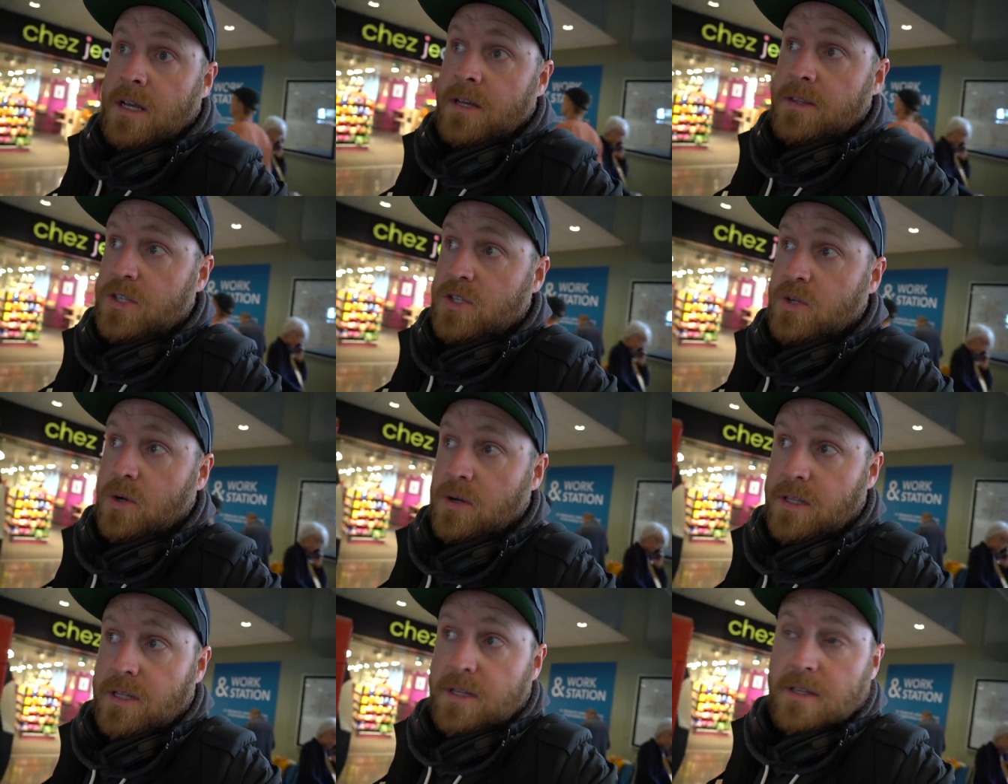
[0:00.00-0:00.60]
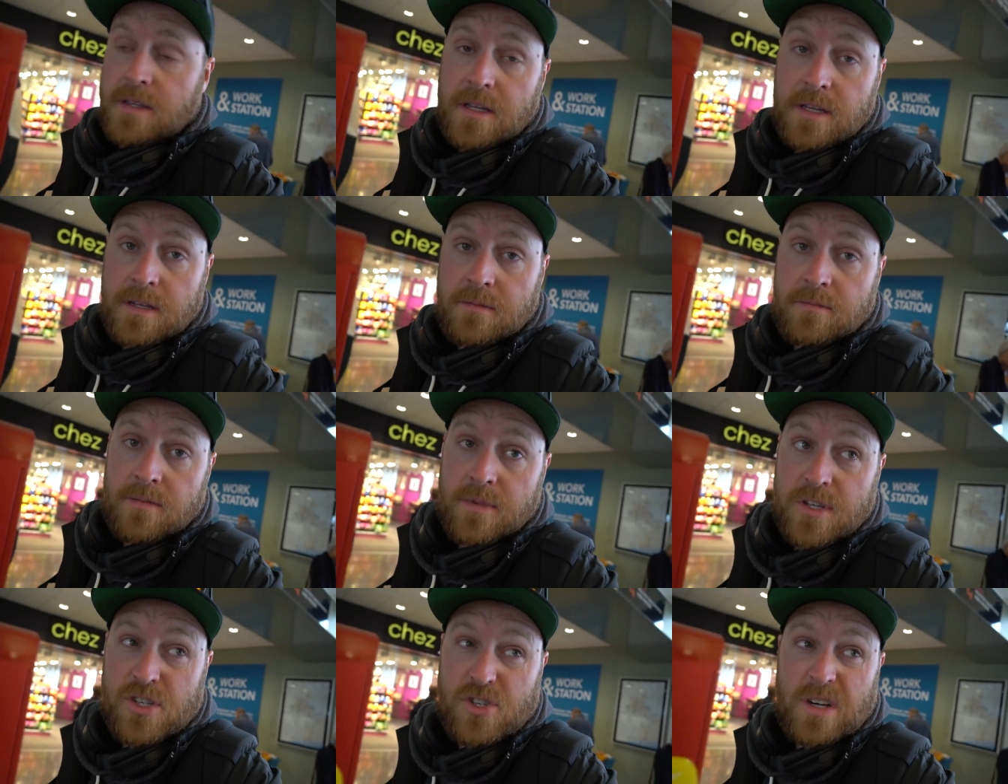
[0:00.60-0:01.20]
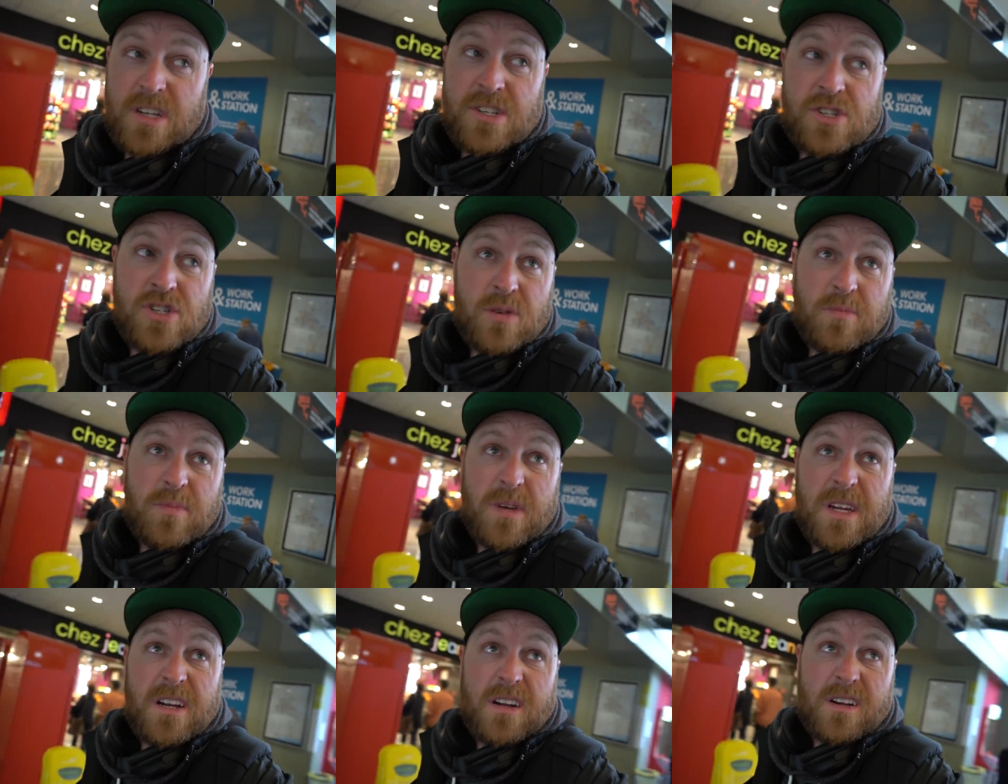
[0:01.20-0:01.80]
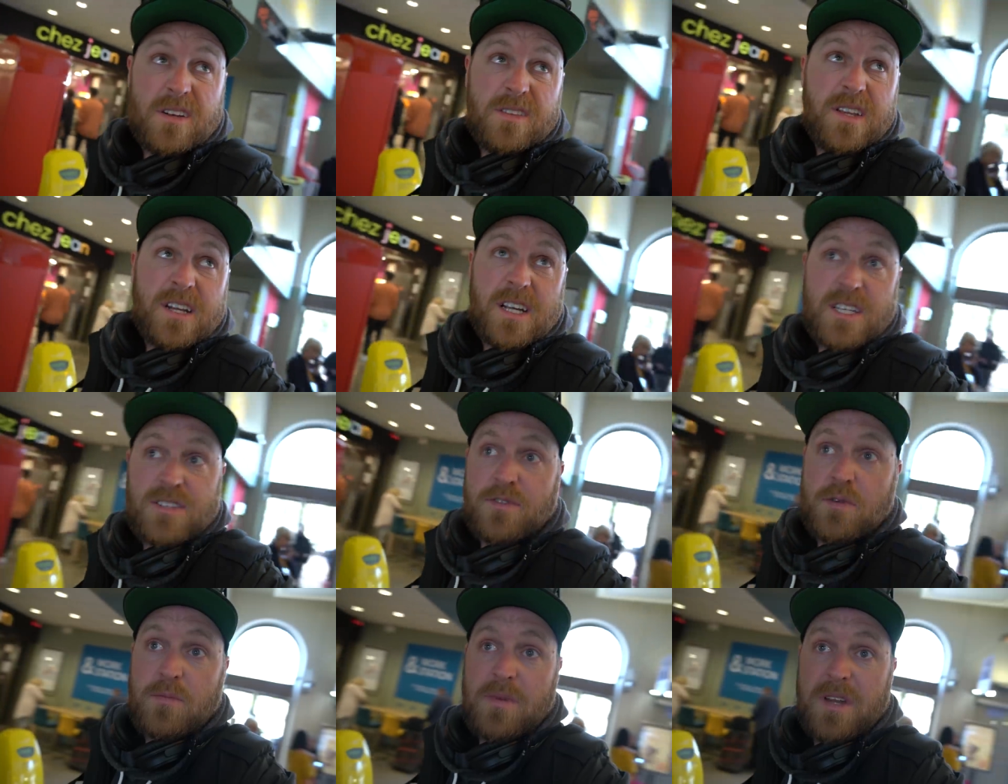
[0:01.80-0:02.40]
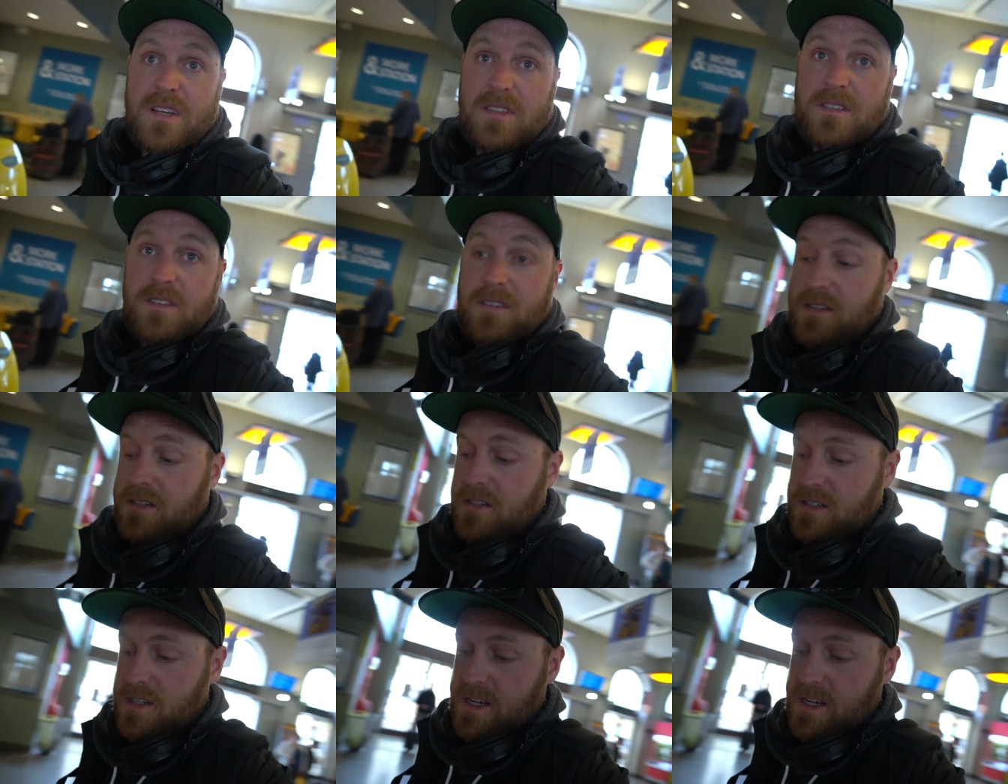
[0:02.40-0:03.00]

Hit the toilet and then the train should be here in the next few minutes and,